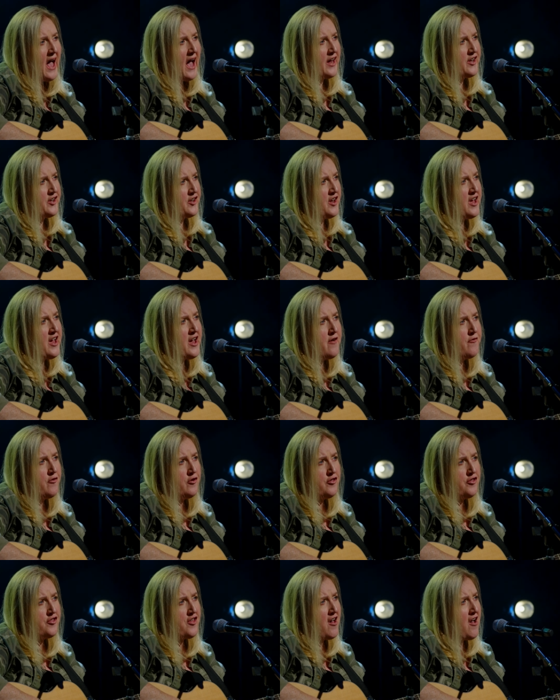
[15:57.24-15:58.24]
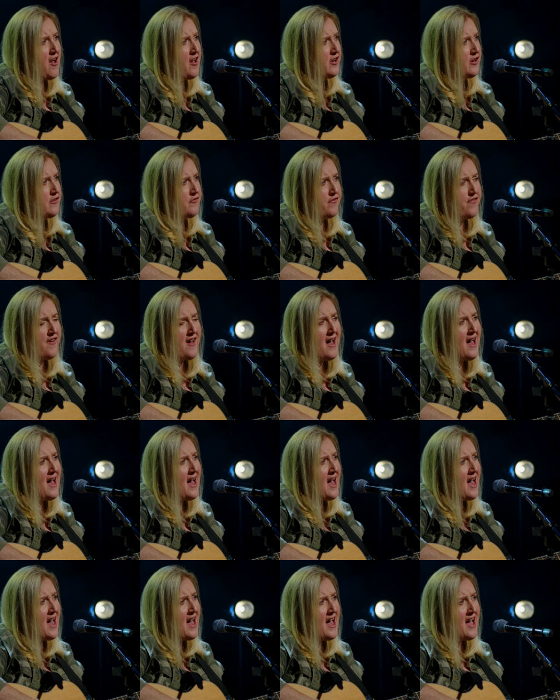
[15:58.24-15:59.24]
I never thought I'd
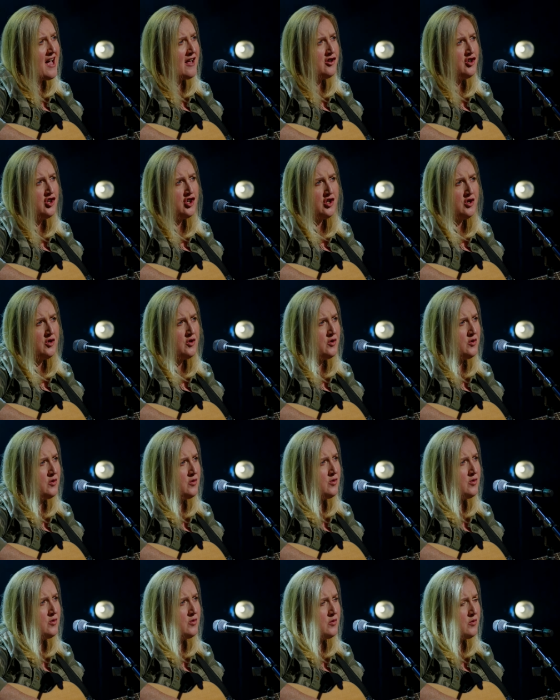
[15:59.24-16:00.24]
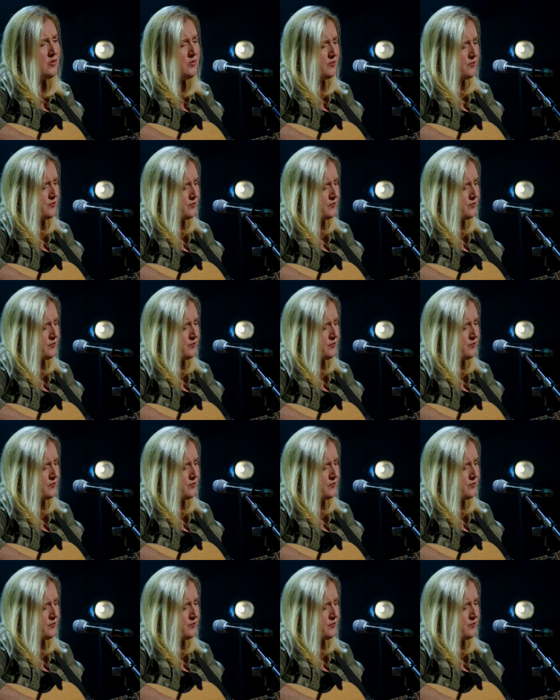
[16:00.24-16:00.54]
find you,